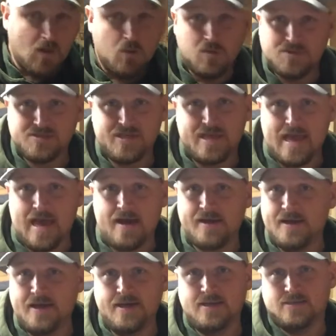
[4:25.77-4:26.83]
we'll see how
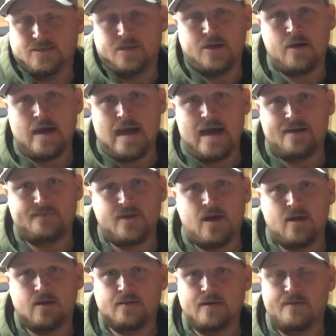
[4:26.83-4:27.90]
it does. I've
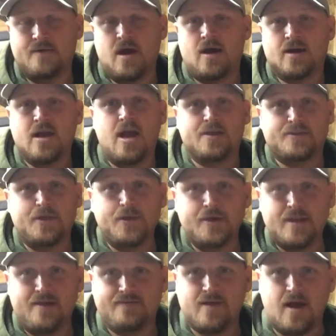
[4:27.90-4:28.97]
not got to
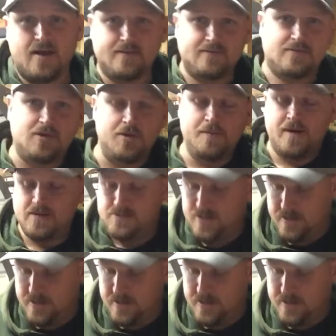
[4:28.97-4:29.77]
it. I've got too much